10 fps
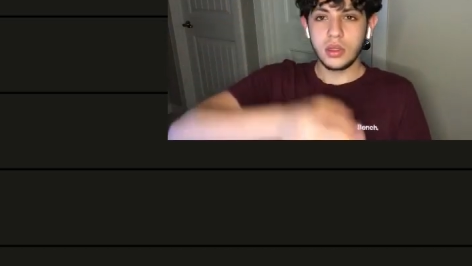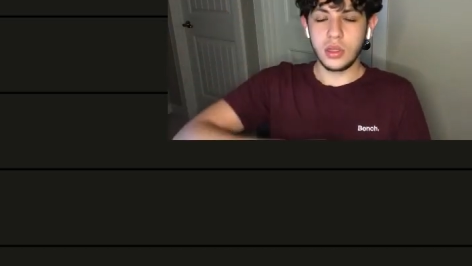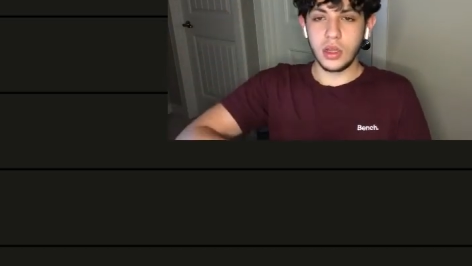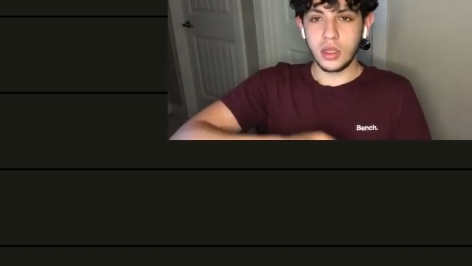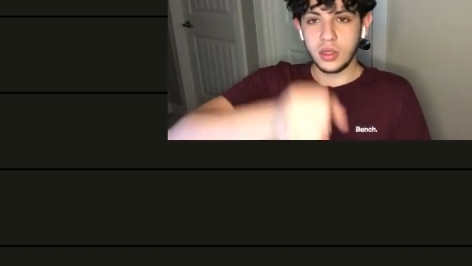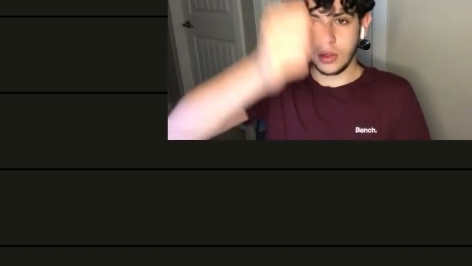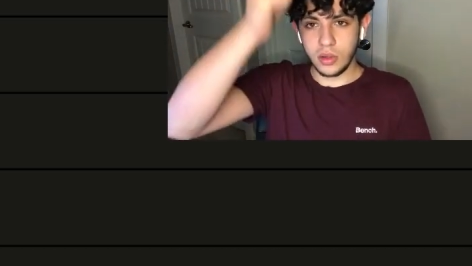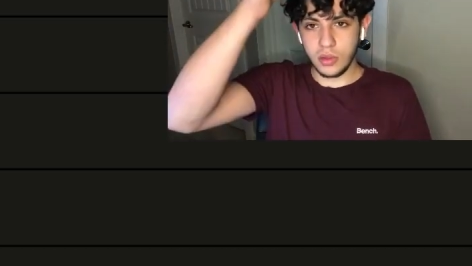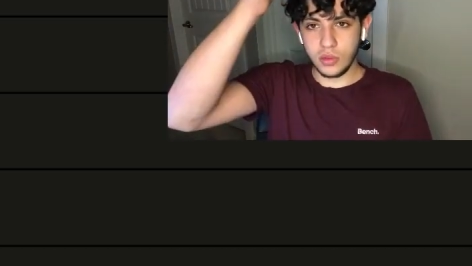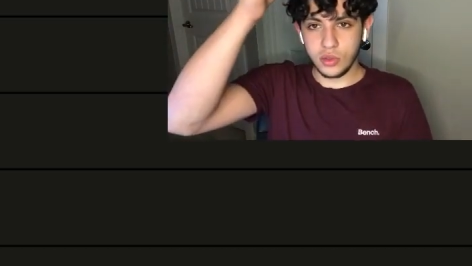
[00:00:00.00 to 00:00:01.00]
They're like
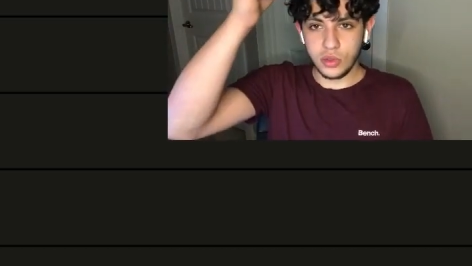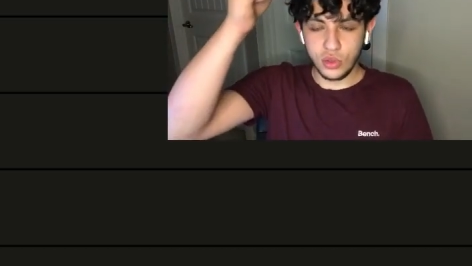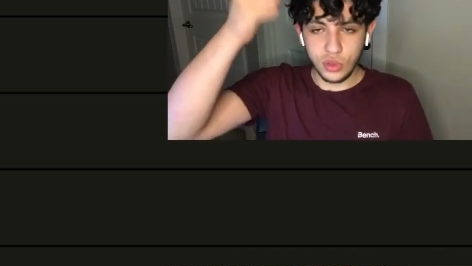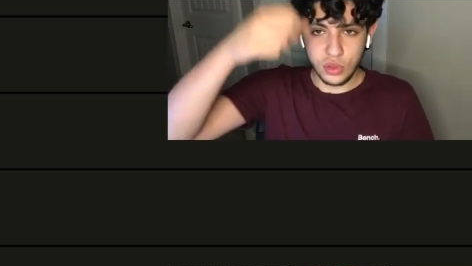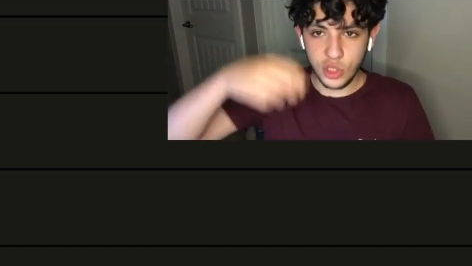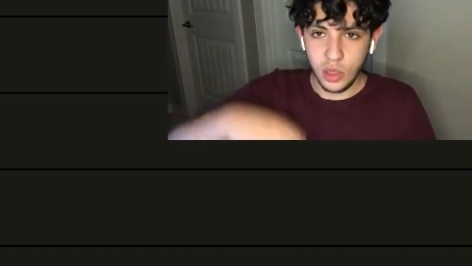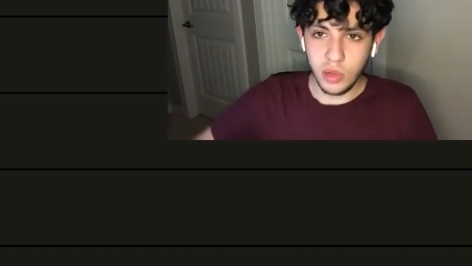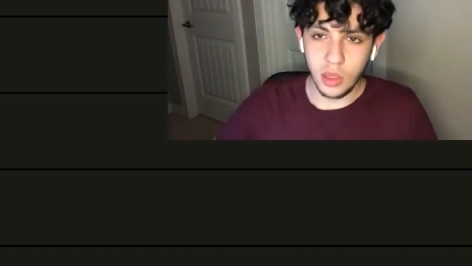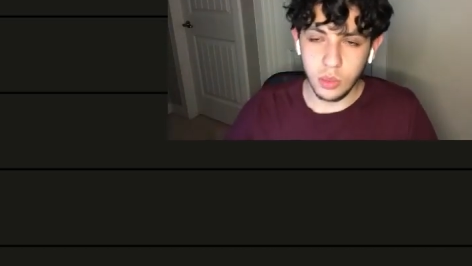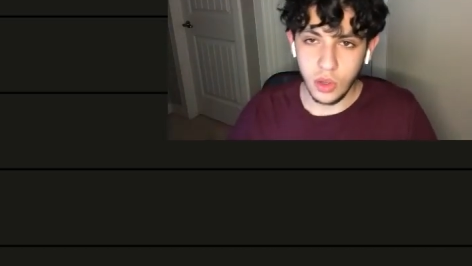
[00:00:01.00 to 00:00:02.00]
the
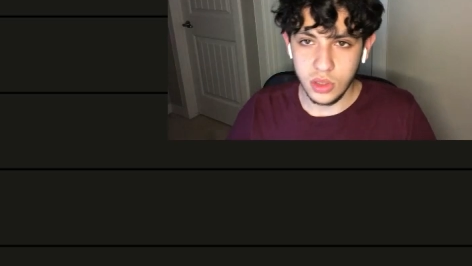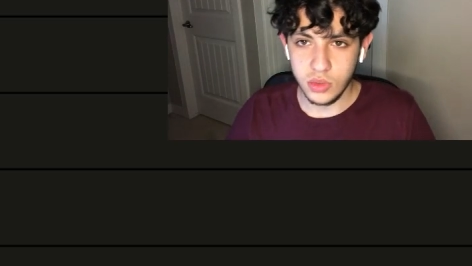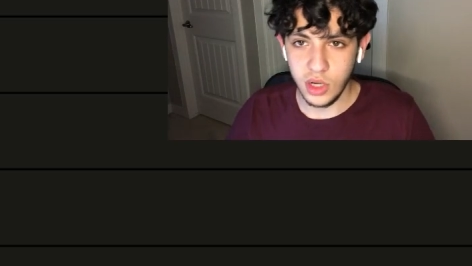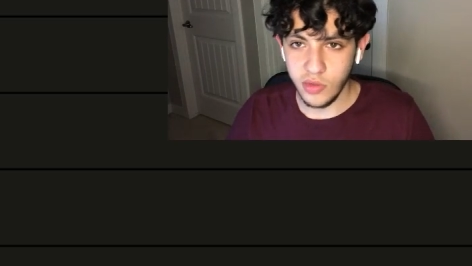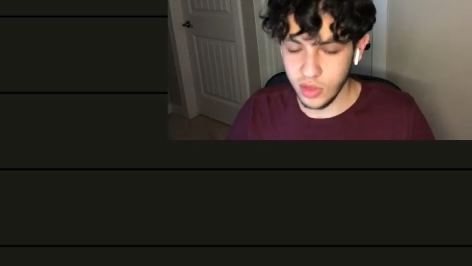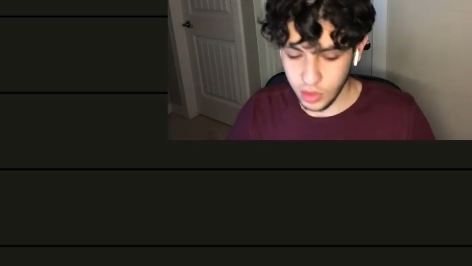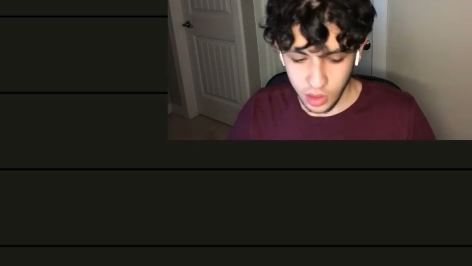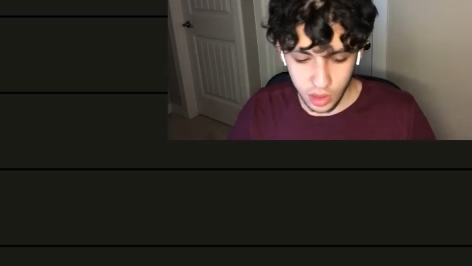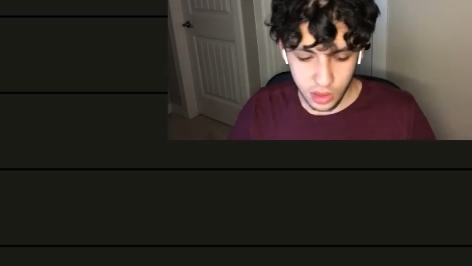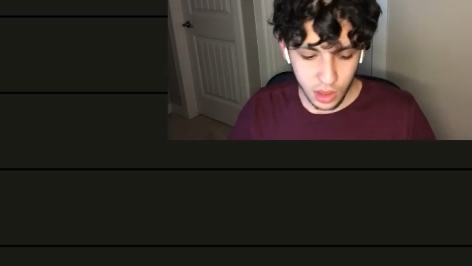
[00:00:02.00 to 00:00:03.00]
dribbling poles, whatever they're
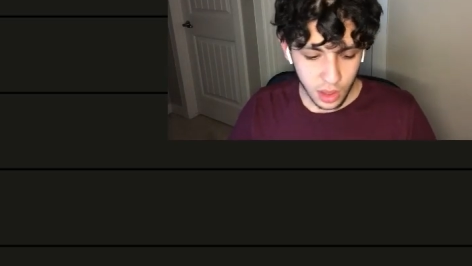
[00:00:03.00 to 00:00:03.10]
called.